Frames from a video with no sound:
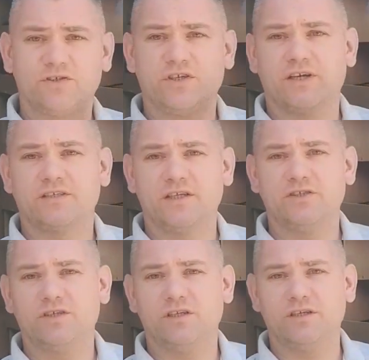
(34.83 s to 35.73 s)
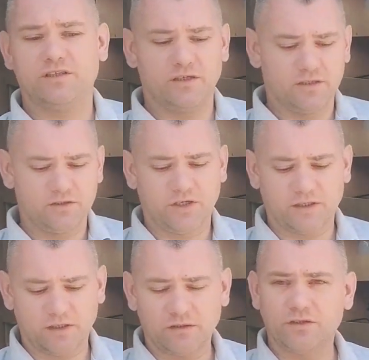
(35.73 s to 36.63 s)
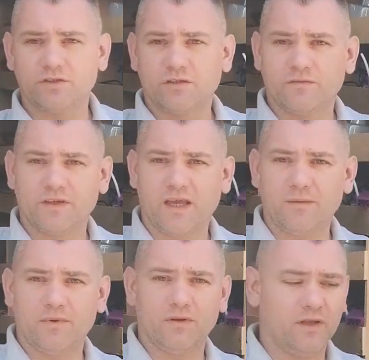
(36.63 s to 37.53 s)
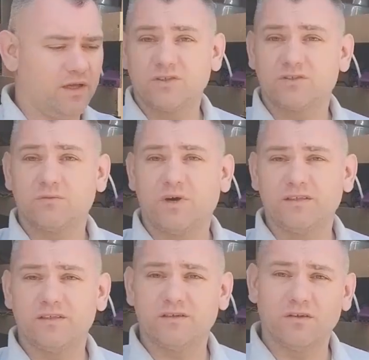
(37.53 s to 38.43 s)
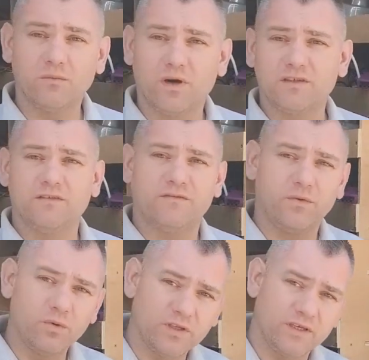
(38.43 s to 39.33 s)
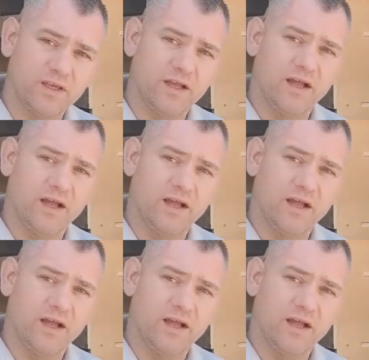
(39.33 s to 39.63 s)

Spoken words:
check extension lead, check the condition of the cable, just unwind it fully,